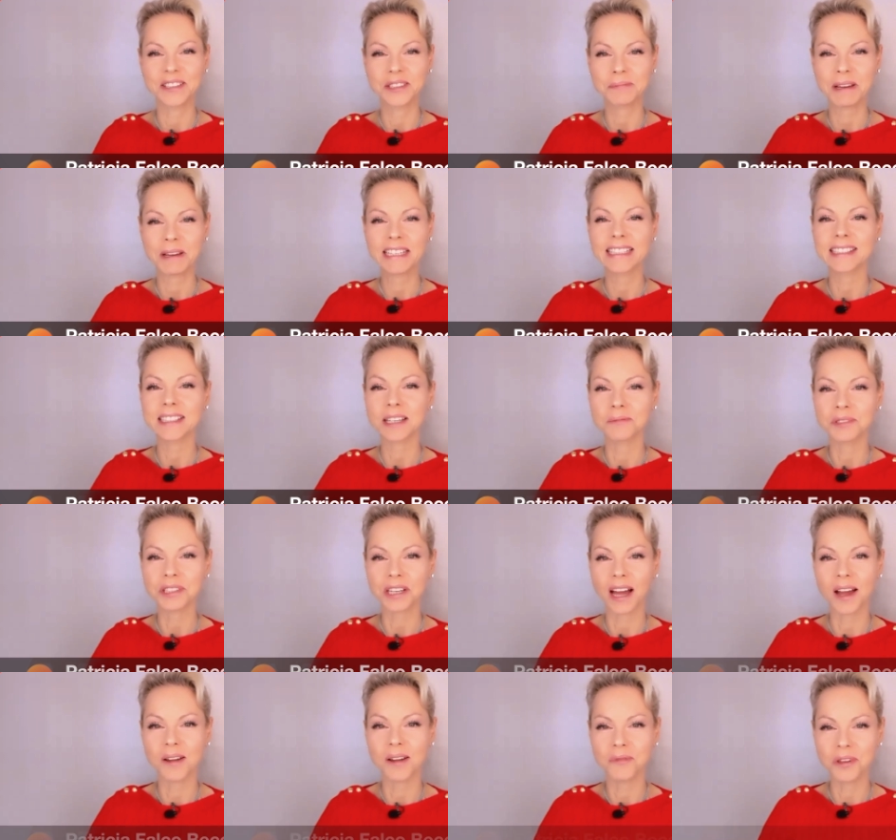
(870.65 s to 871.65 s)
spending some
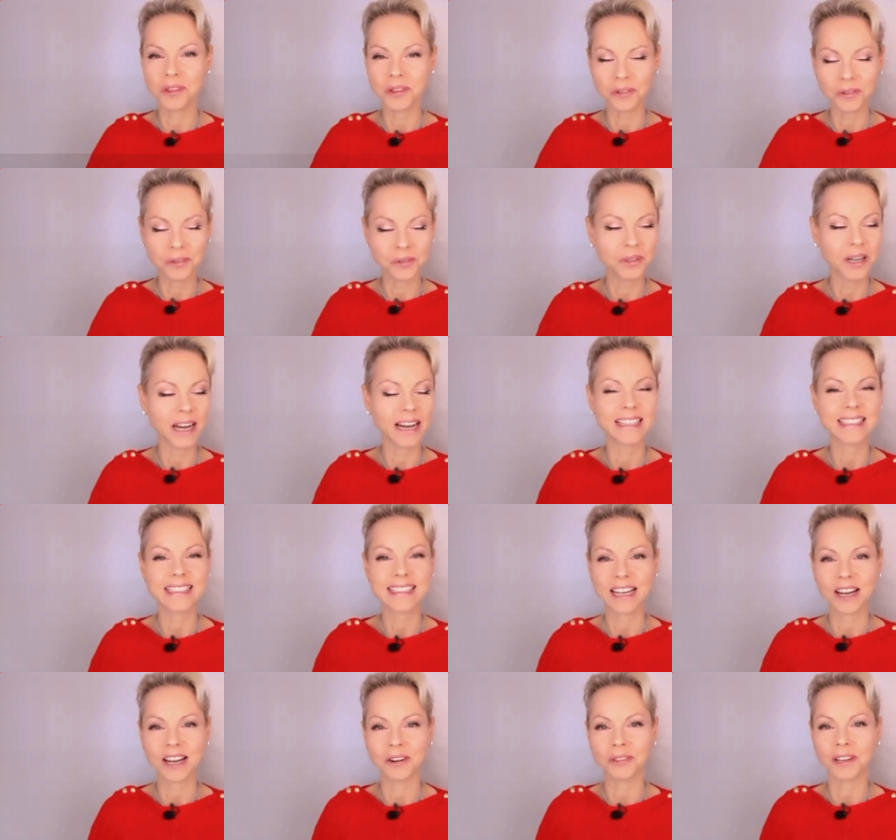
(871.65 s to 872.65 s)
time with you guys
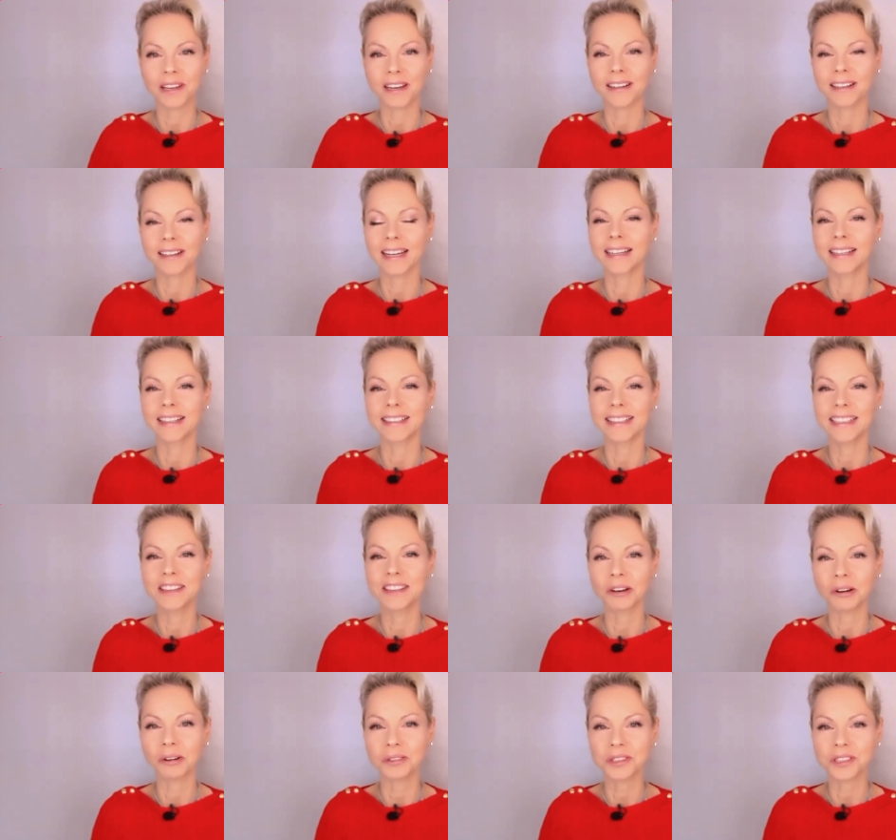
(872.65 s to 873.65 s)
down there in
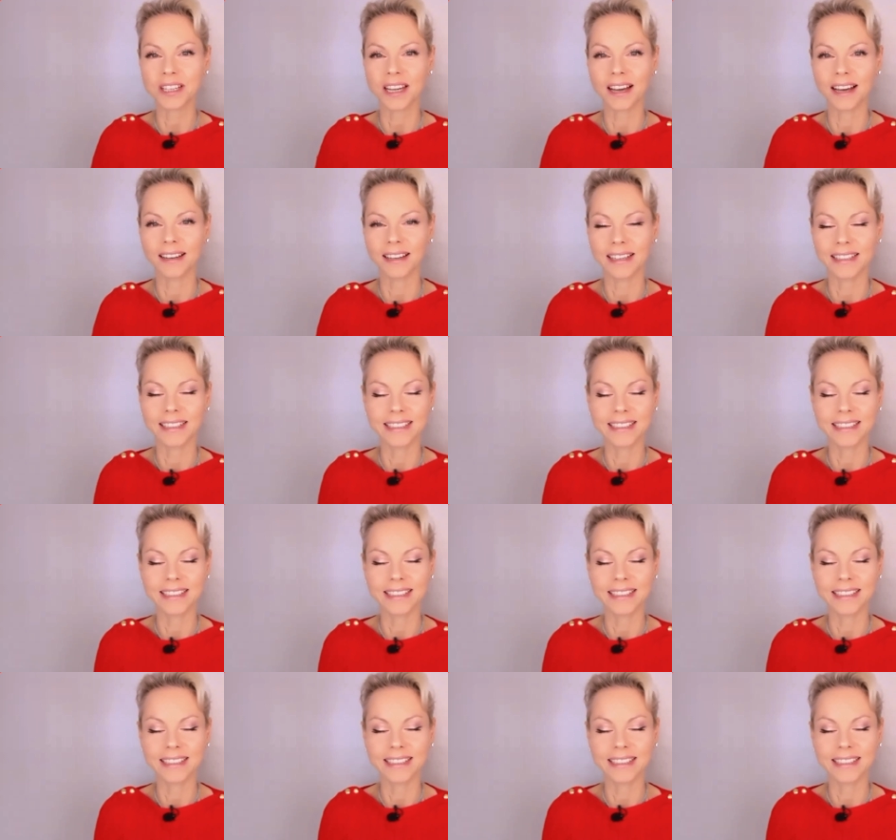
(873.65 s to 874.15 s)
the hotel.